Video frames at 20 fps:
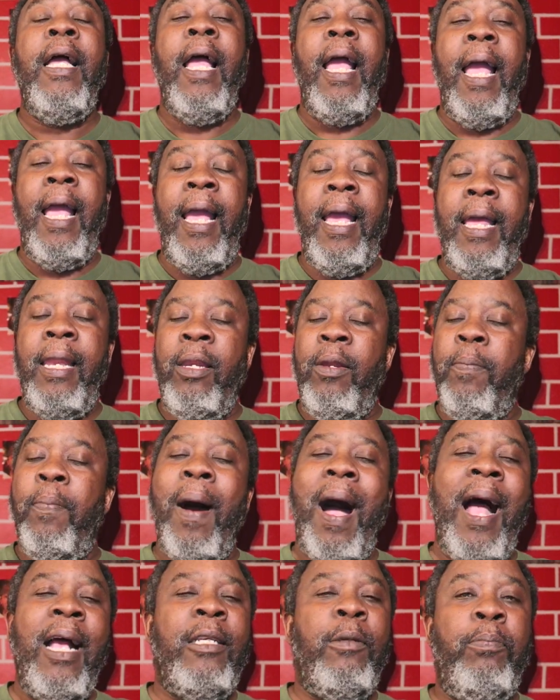And
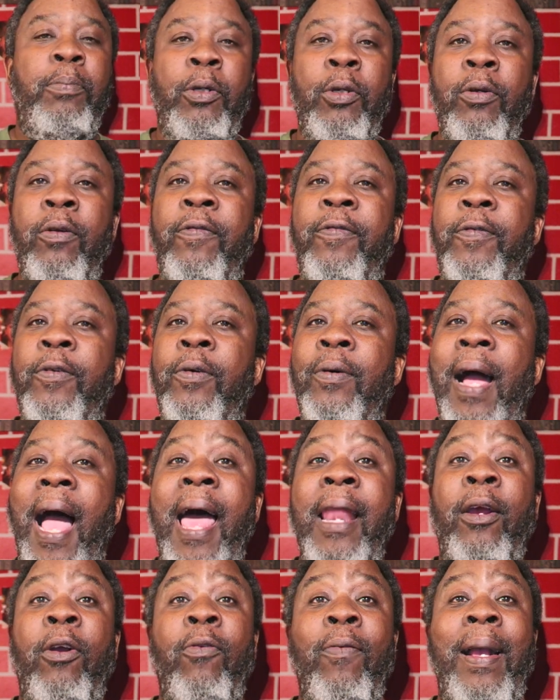Dubai is beautiful,
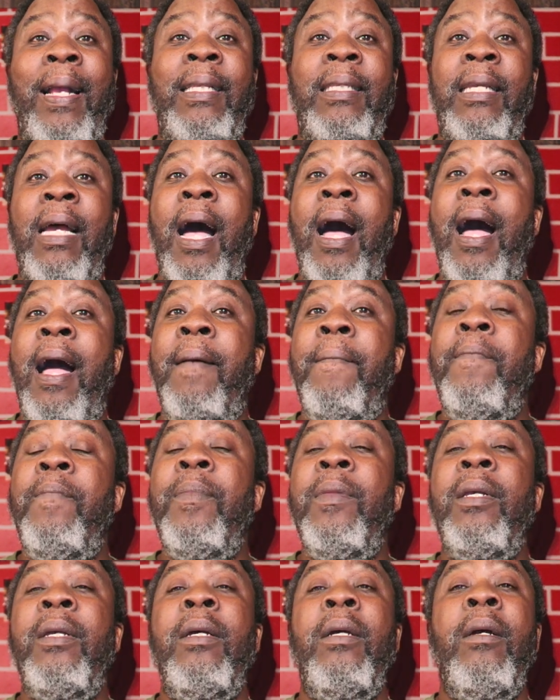had a great time.
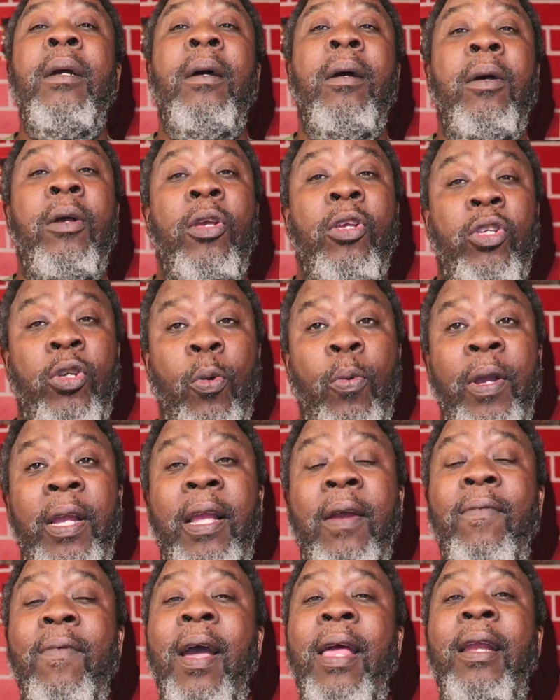So we
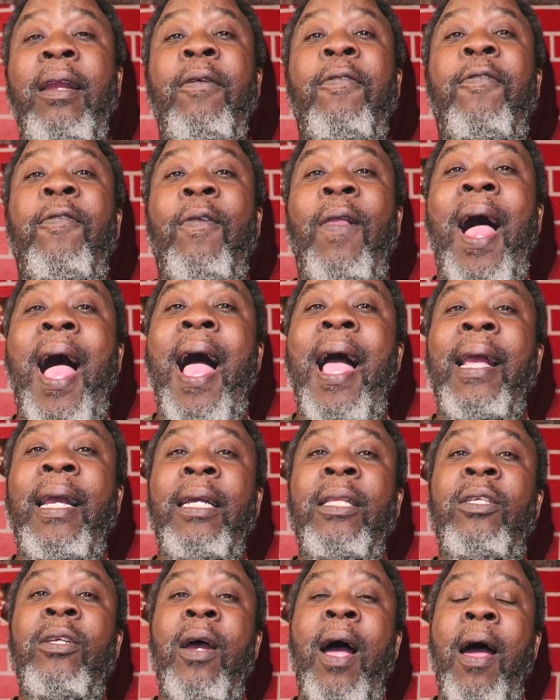get ready to fly
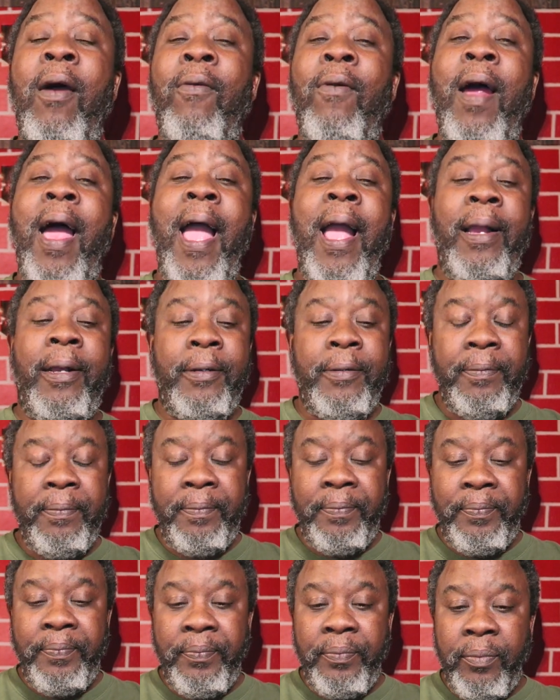into Iraq.
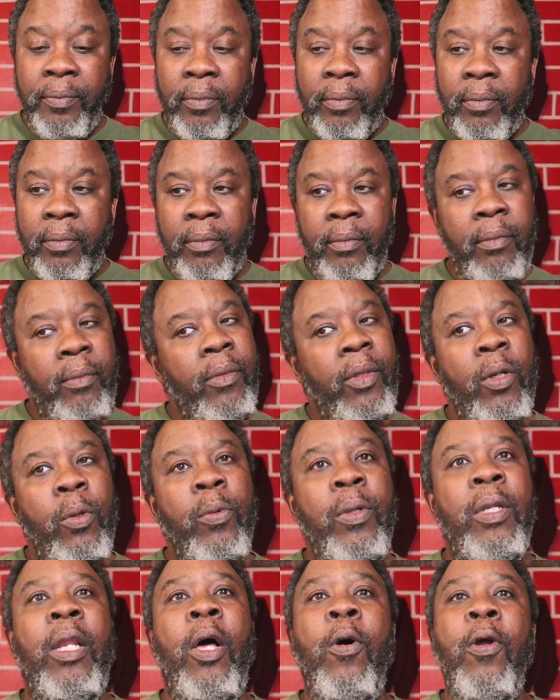
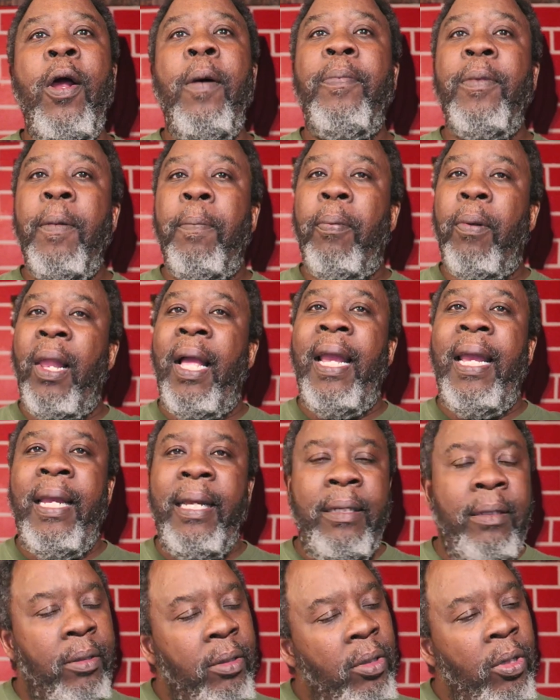We load up the
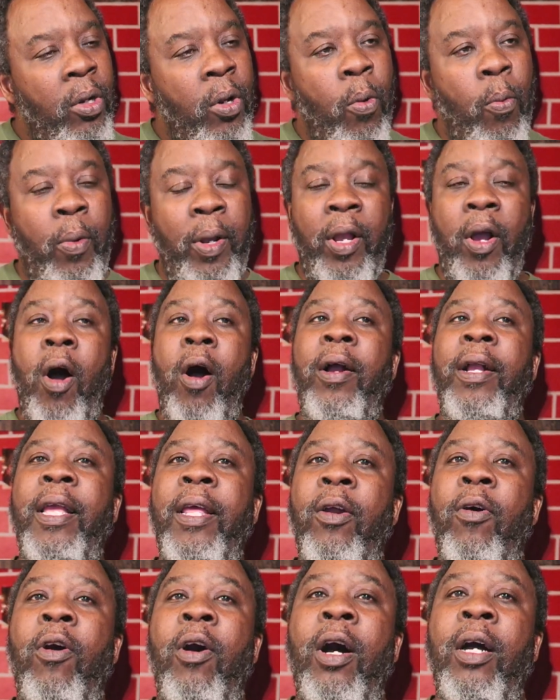plane, we all
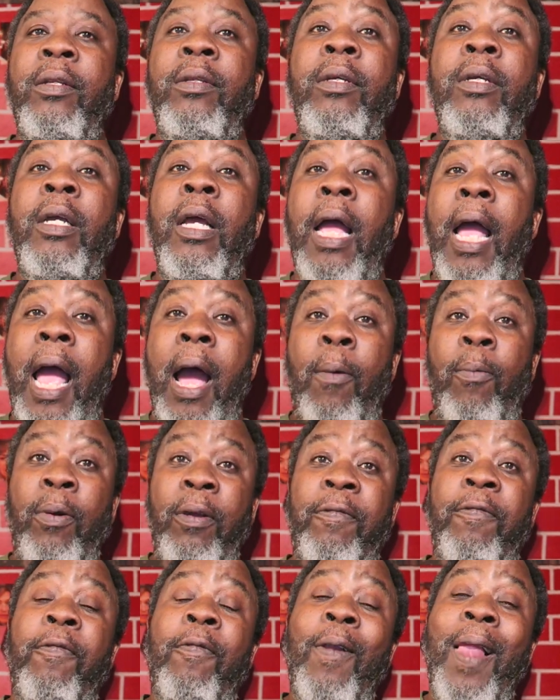get on, and we
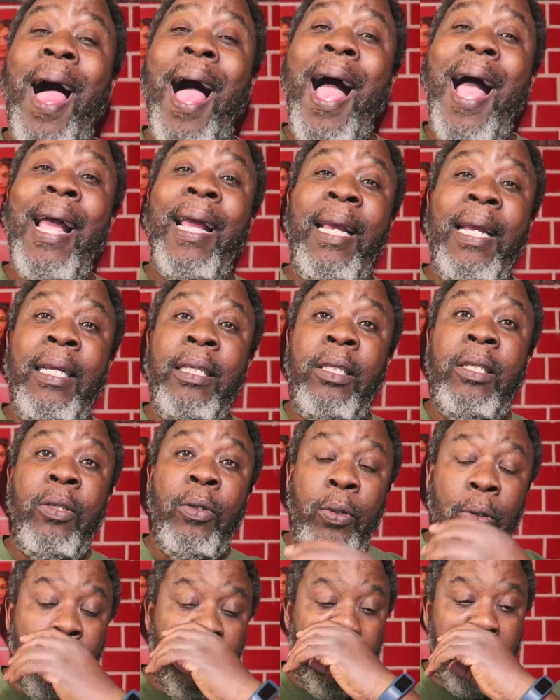fly
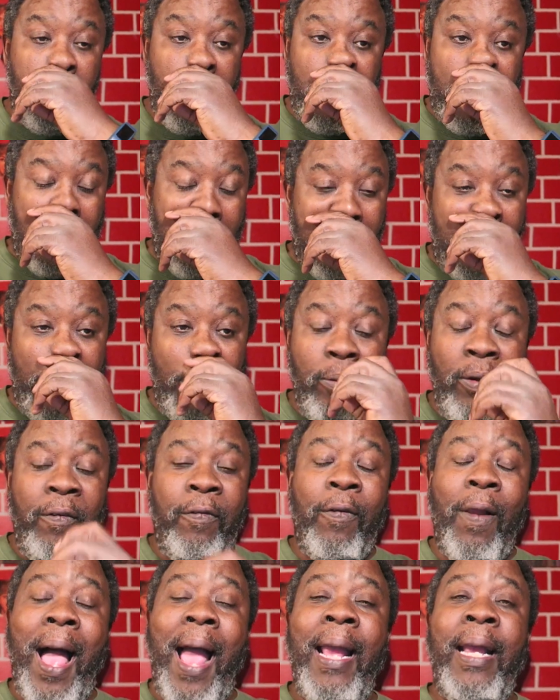into
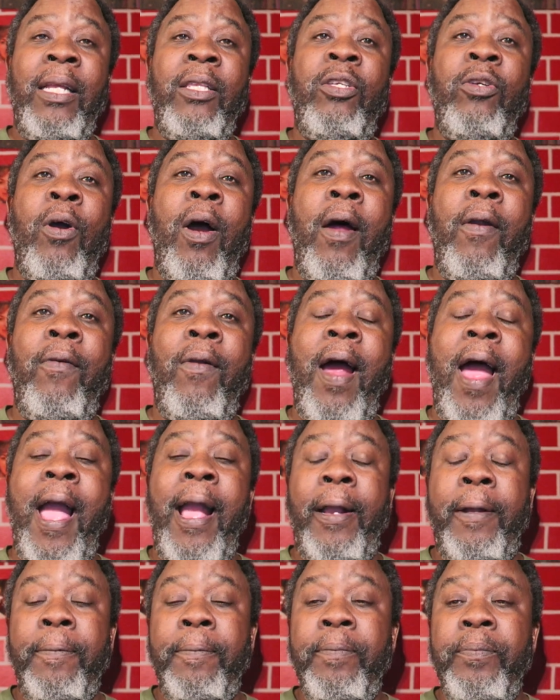Iraq.
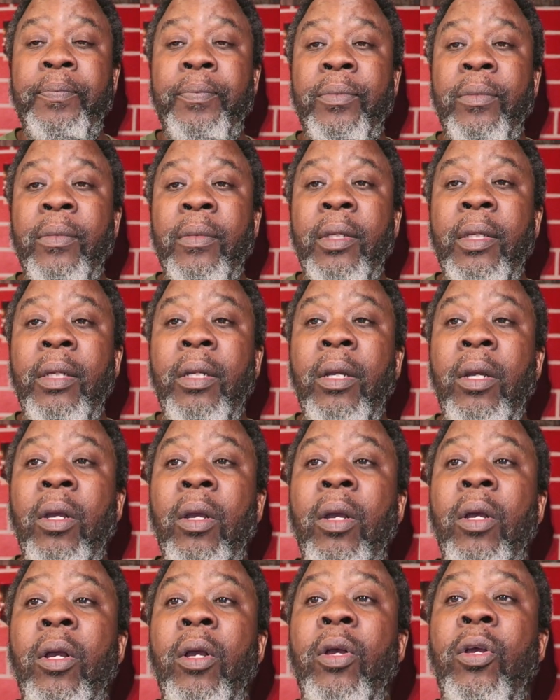
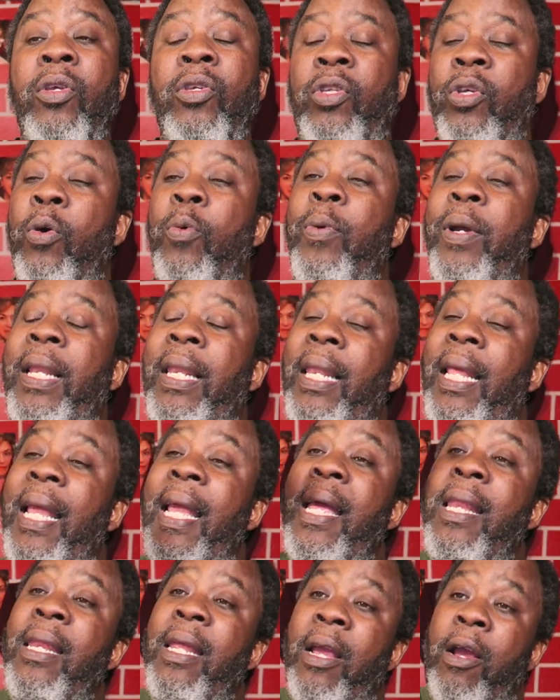So we
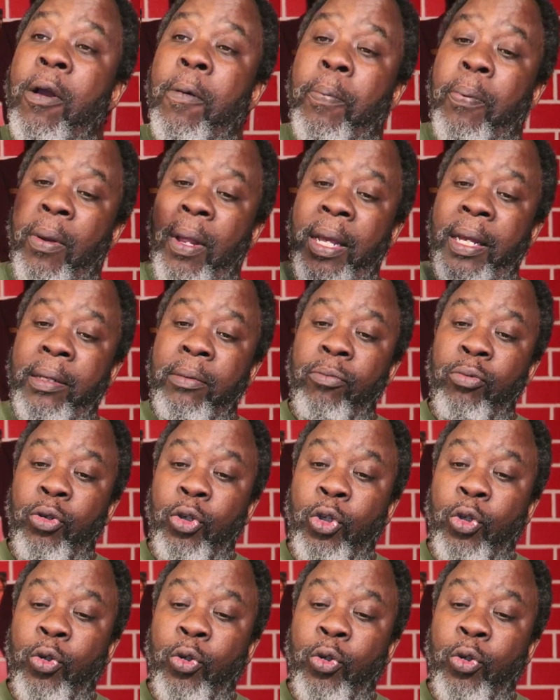land the airplane.